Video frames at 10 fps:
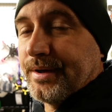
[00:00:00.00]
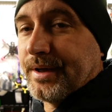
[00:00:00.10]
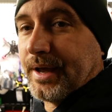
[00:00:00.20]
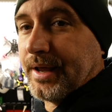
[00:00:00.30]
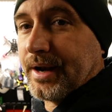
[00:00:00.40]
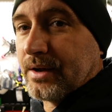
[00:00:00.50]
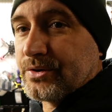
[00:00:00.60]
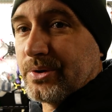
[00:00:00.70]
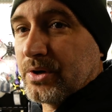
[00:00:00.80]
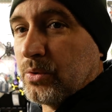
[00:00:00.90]
and I'll
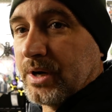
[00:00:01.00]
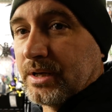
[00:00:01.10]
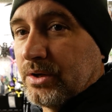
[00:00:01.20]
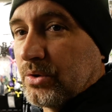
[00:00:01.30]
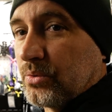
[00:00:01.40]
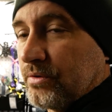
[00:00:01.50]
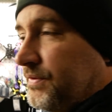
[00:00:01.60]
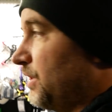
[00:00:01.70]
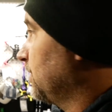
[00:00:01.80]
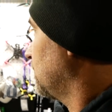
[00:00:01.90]
do a quick little
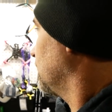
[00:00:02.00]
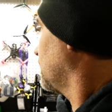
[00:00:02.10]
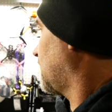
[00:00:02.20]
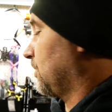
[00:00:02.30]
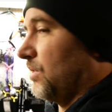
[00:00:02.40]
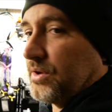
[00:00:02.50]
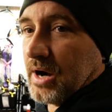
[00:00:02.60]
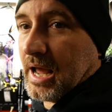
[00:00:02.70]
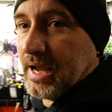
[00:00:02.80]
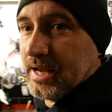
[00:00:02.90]
review on like whether
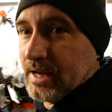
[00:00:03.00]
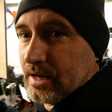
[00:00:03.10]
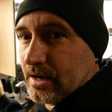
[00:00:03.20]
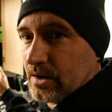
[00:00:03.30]
I hate it